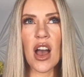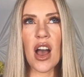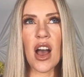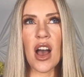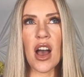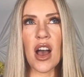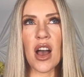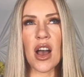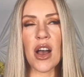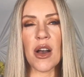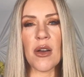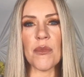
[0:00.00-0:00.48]

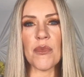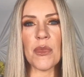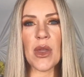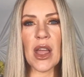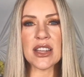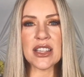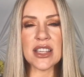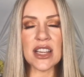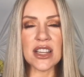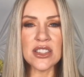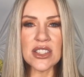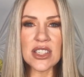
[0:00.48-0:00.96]

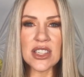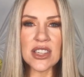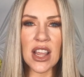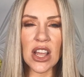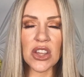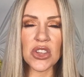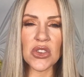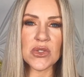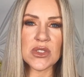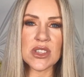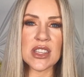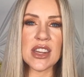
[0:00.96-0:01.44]
I tend to
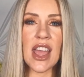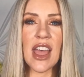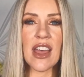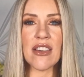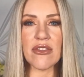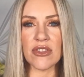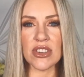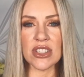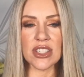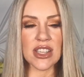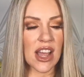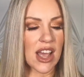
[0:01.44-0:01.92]
not use it
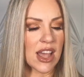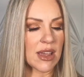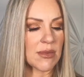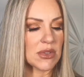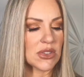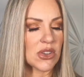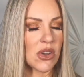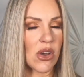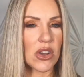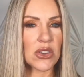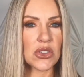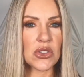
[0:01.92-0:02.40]
every time.
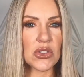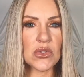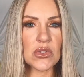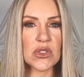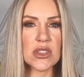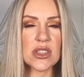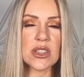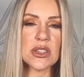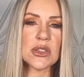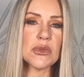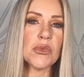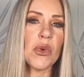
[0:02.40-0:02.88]
So I'll
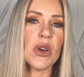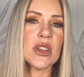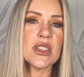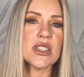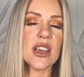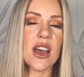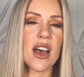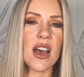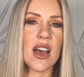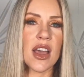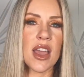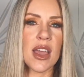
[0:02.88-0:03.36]
use this one
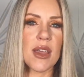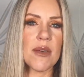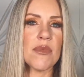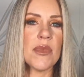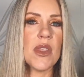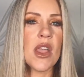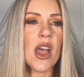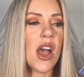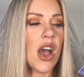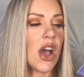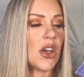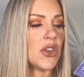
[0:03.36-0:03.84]

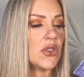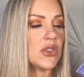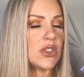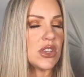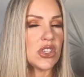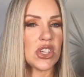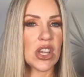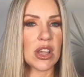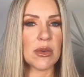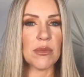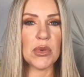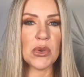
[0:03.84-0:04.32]
time. I'll use
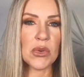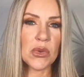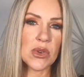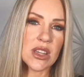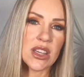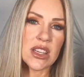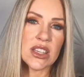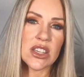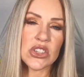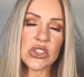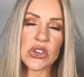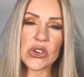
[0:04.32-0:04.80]
the shampoo
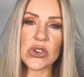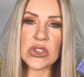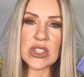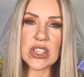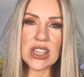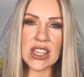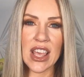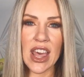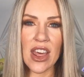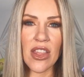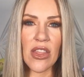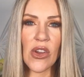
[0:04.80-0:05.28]
and conditioner
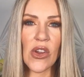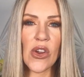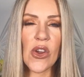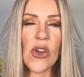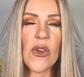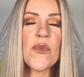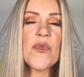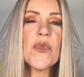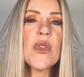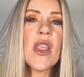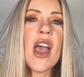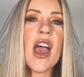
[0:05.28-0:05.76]

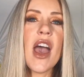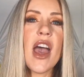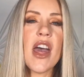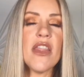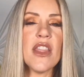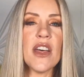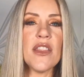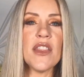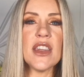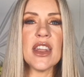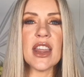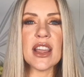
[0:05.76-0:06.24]
together.
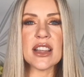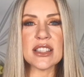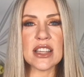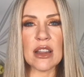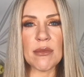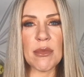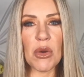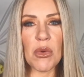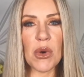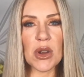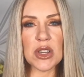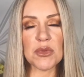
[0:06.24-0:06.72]
And then the next
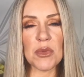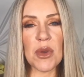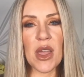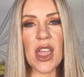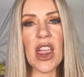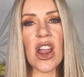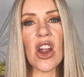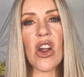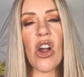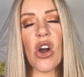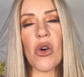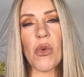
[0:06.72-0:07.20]
time I wash my
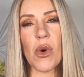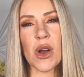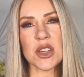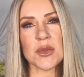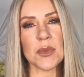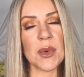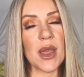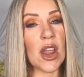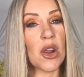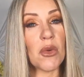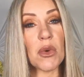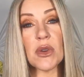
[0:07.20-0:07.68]
hair, I'll
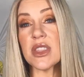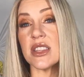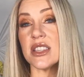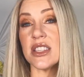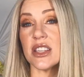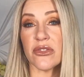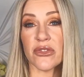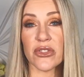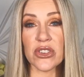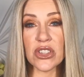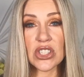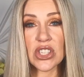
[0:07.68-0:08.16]
wash my hair with a
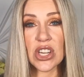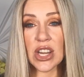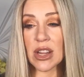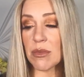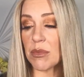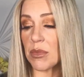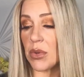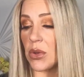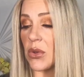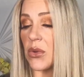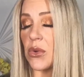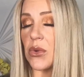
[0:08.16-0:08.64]
different
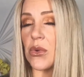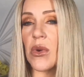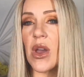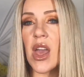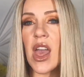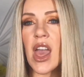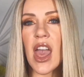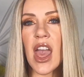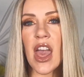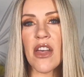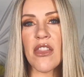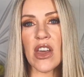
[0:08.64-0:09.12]
shampoo.
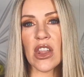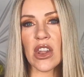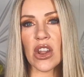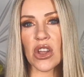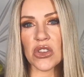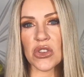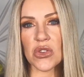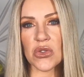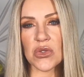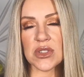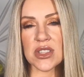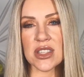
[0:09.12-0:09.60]
And then
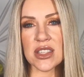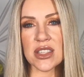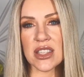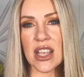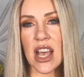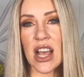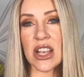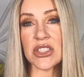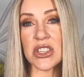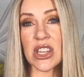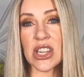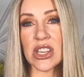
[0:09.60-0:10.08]
I'll use this
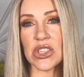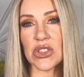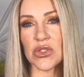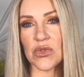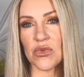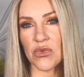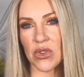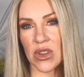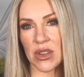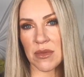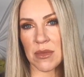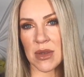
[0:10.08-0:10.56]
as a
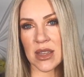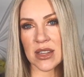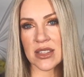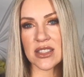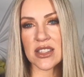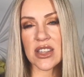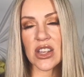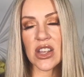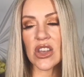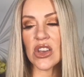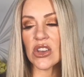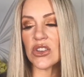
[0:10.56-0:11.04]

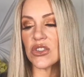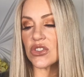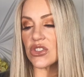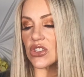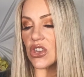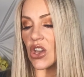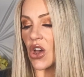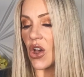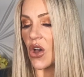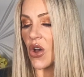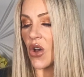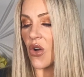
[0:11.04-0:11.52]
treatment.
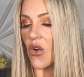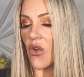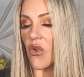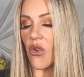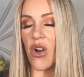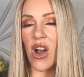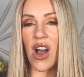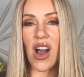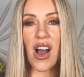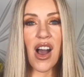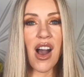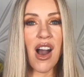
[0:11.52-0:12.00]

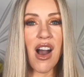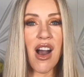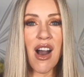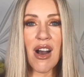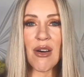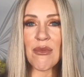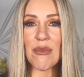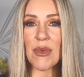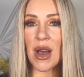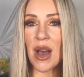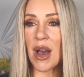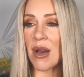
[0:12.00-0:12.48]
So
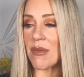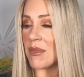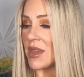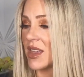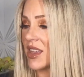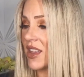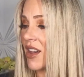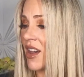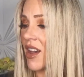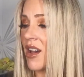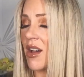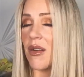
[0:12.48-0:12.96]

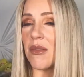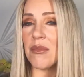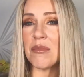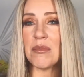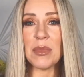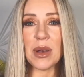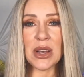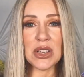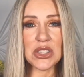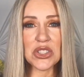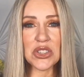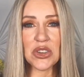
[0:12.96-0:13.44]

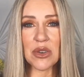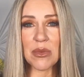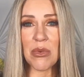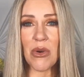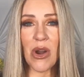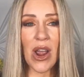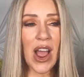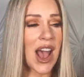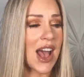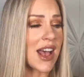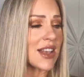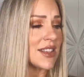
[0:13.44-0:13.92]
Amika, Bust Your
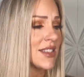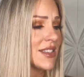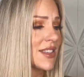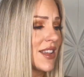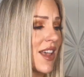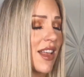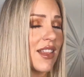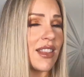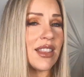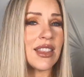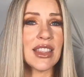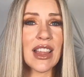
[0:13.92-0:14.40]
Brass.
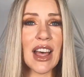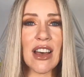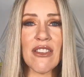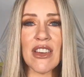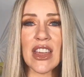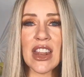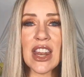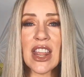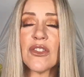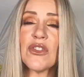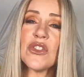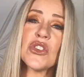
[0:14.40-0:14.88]
Love
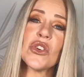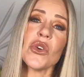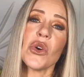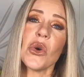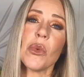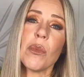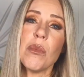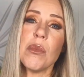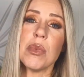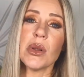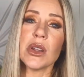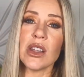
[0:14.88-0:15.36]
it. If
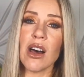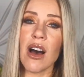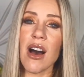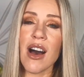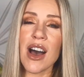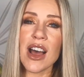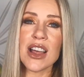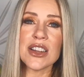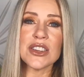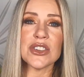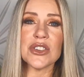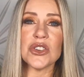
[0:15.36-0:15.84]
you're
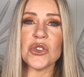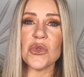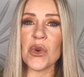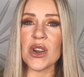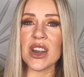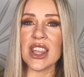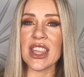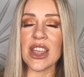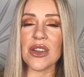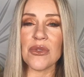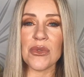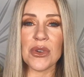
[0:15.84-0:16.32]
blonde and you
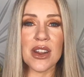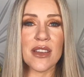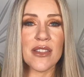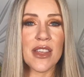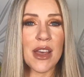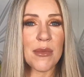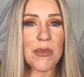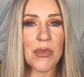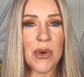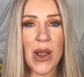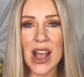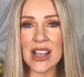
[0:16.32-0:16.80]
want to get rid of
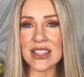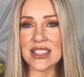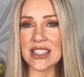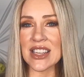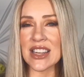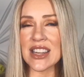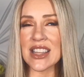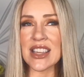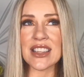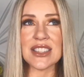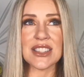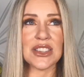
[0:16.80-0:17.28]
that
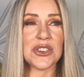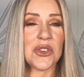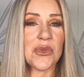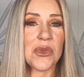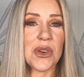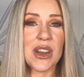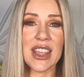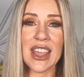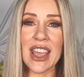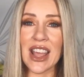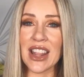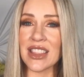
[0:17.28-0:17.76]
brassiness and you
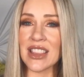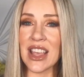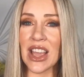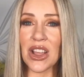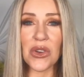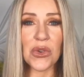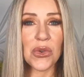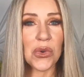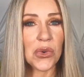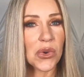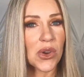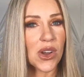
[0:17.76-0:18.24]
want to get
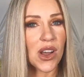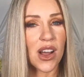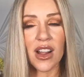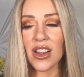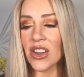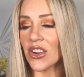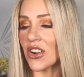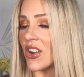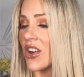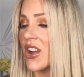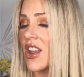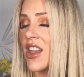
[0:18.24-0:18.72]
that cool
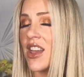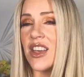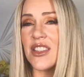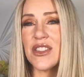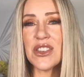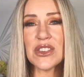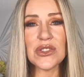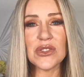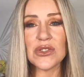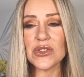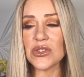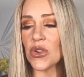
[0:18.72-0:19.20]
color,
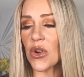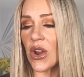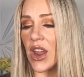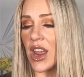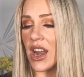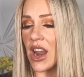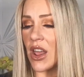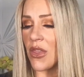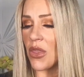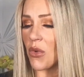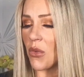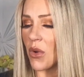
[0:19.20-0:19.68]
this is
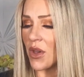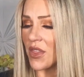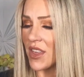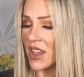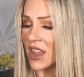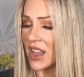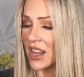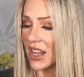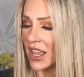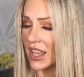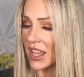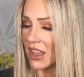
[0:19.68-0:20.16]
great. And the one
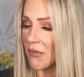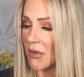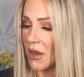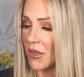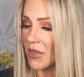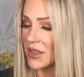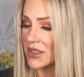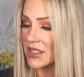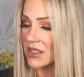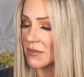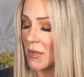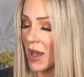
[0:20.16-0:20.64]
thing I like
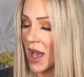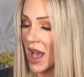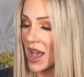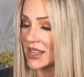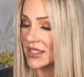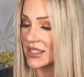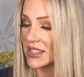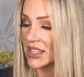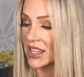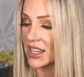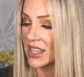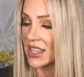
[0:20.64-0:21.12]
about this
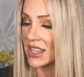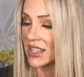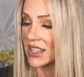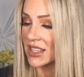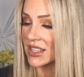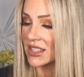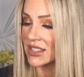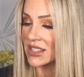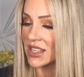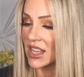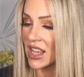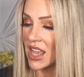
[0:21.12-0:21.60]
mask
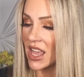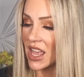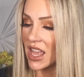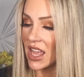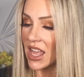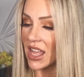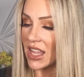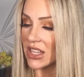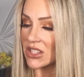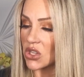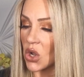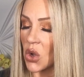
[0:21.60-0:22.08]
is
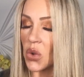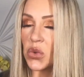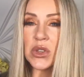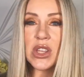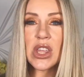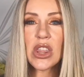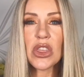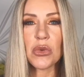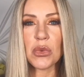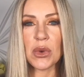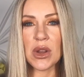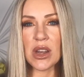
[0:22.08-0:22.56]
it's
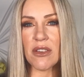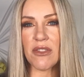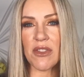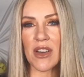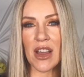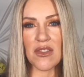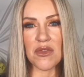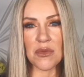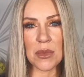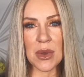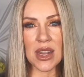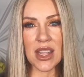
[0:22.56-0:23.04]
only 3 to
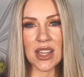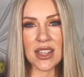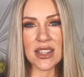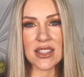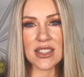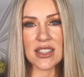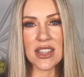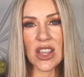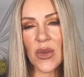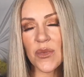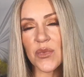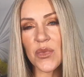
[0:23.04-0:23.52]
5
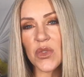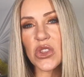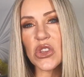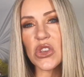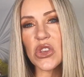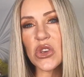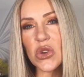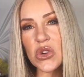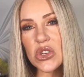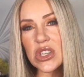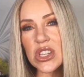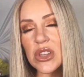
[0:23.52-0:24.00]
minutes.
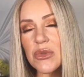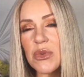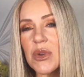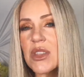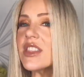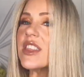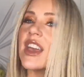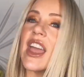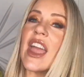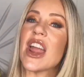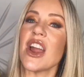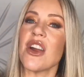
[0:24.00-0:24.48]
Usually
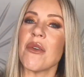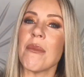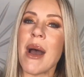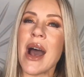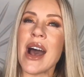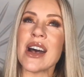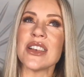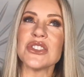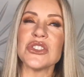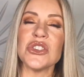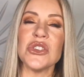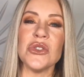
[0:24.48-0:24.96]
with the hair
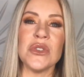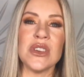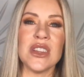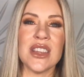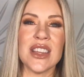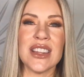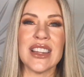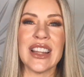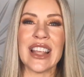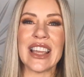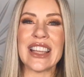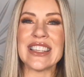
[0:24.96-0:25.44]
mask, you
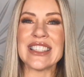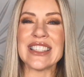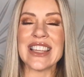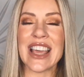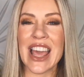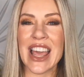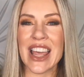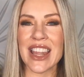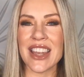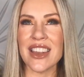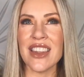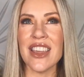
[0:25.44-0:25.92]
need like
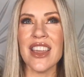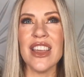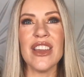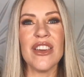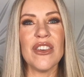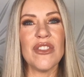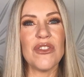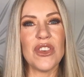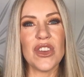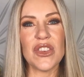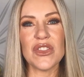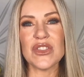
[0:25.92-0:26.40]
10,
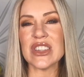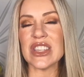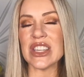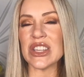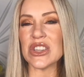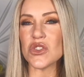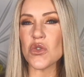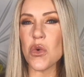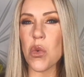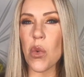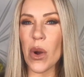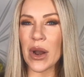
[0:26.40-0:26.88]

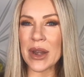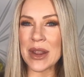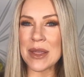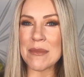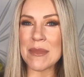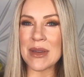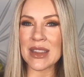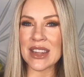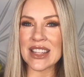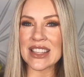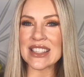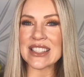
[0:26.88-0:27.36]
15, 20
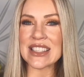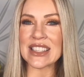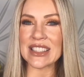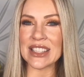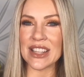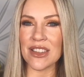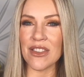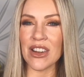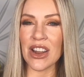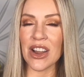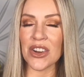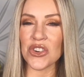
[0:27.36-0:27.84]
minutes to
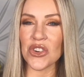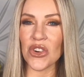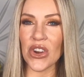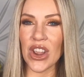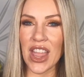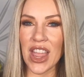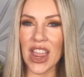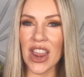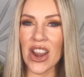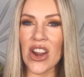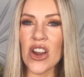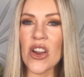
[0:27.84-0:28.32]
leave it on your
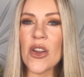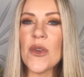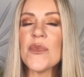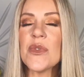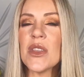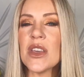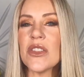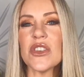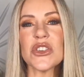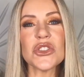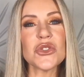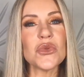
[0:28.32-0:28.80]
hair.
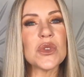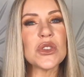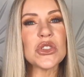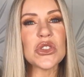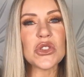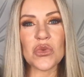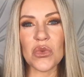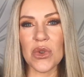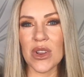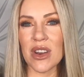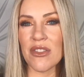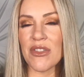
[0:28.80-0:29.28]
This
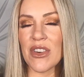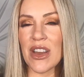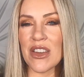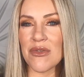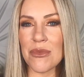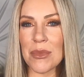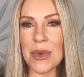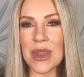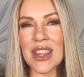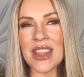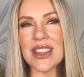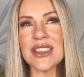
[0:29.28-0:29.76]
one's 3 to
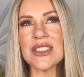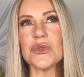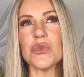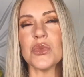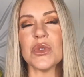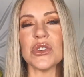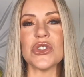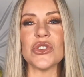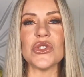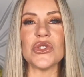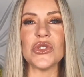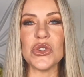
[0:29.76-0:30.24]
5 minutes,
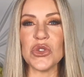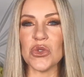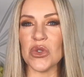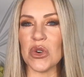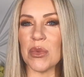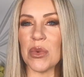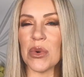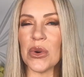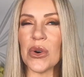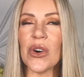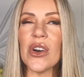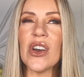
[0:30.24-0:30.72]
which is
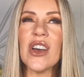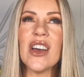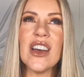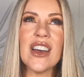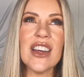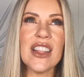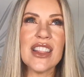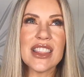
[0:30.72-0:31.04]
doable.